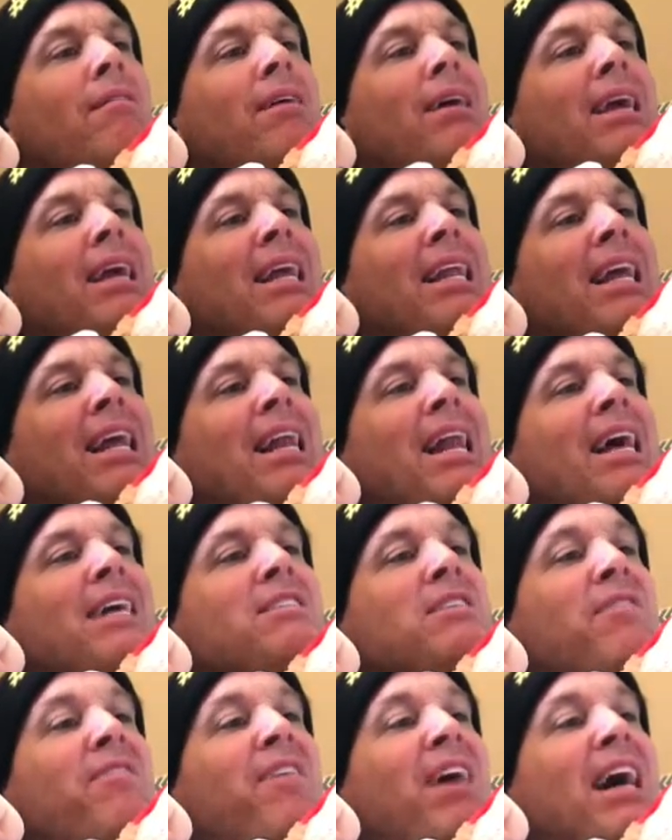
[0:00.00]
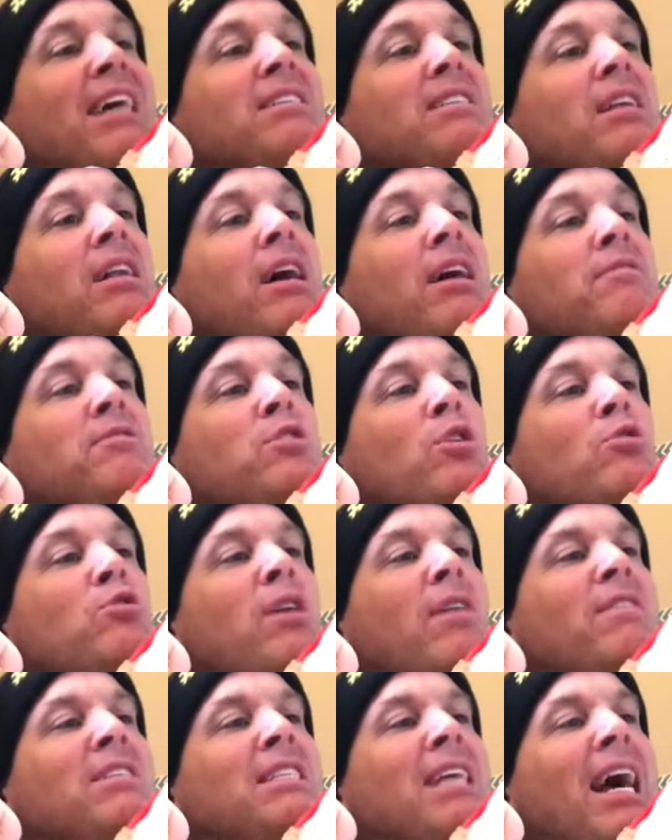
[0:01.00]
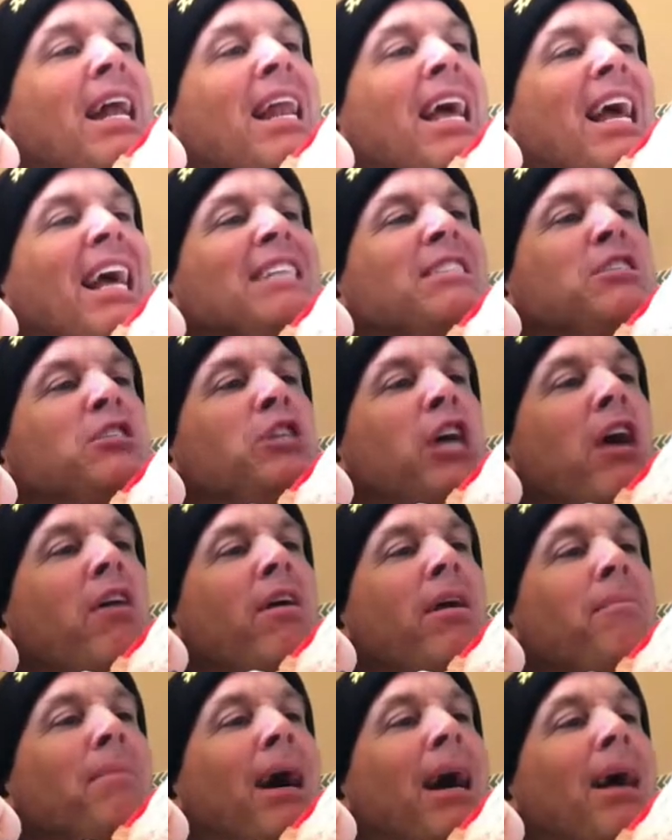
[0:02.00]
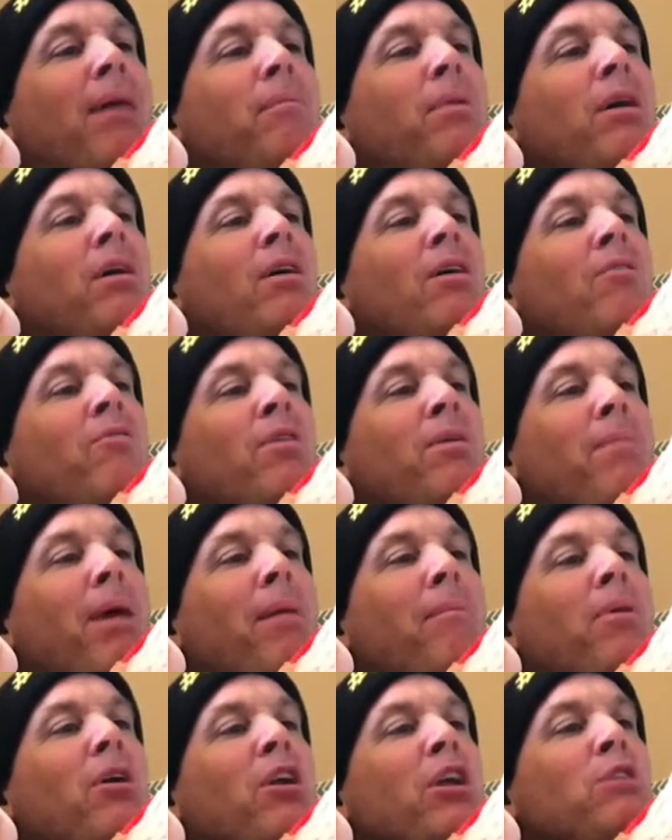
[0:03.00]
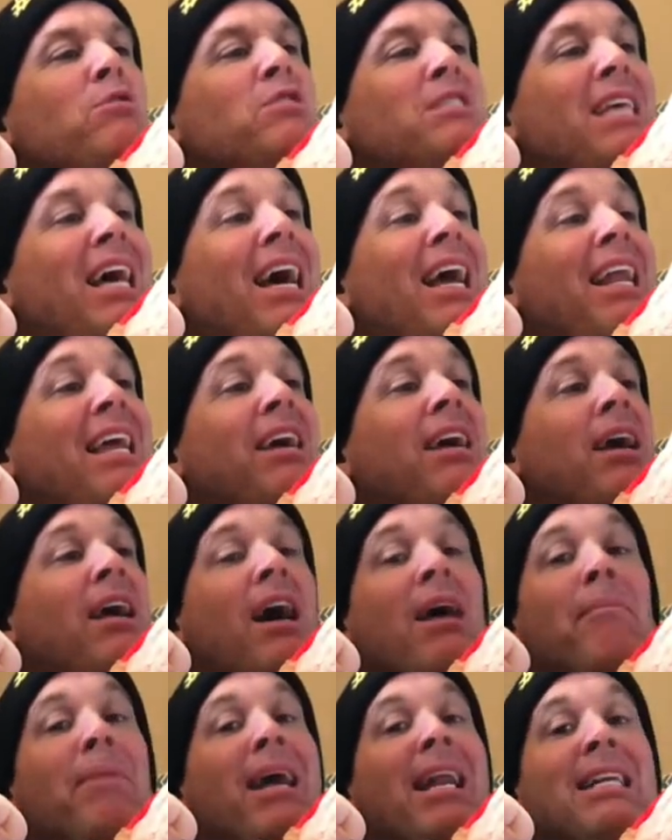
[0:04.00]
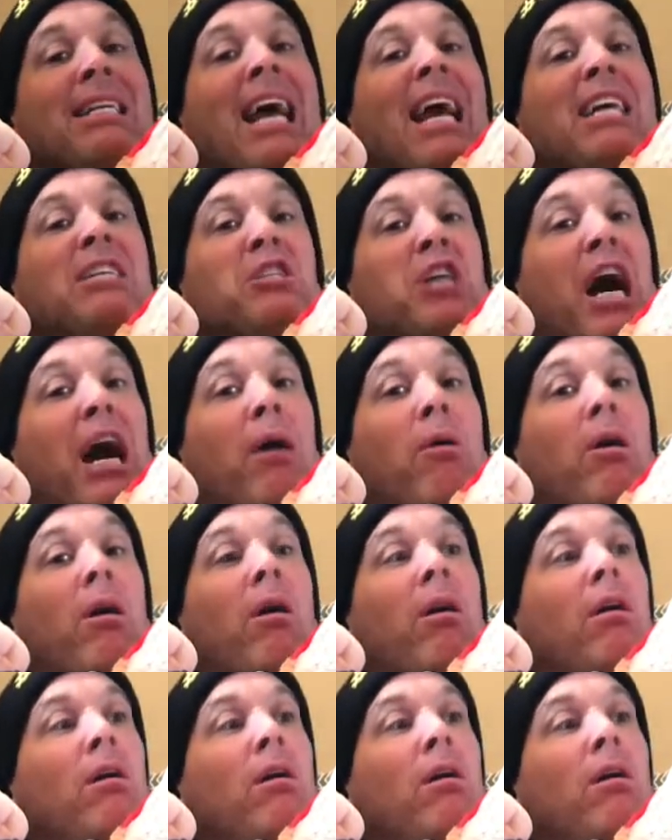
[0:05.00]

He didn't answer fast enough, so Trevor said, "It's Jerry, Mom. Remember you said he could come in and take a shower?"